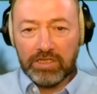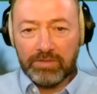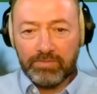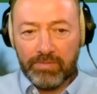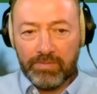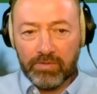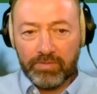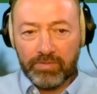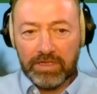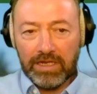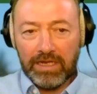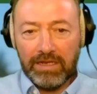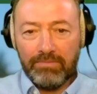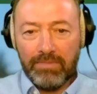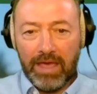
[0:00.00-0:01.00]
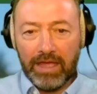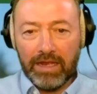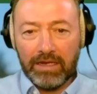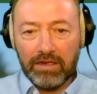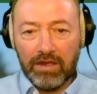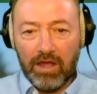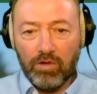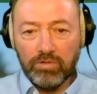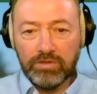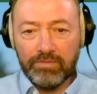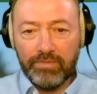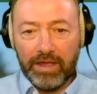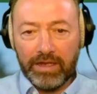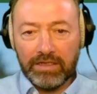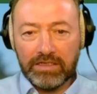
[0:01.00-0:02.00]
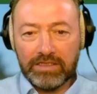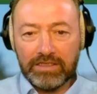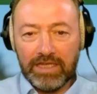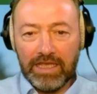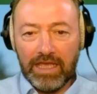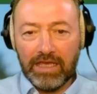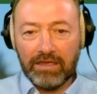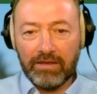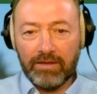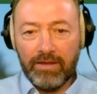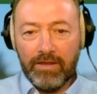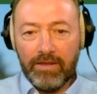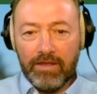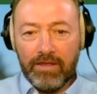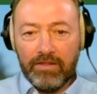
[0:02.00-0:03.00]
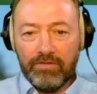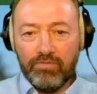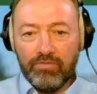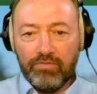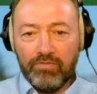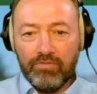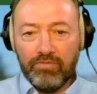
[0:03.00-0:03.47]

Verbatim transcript: some Portuguese people, particularly men, older men, singing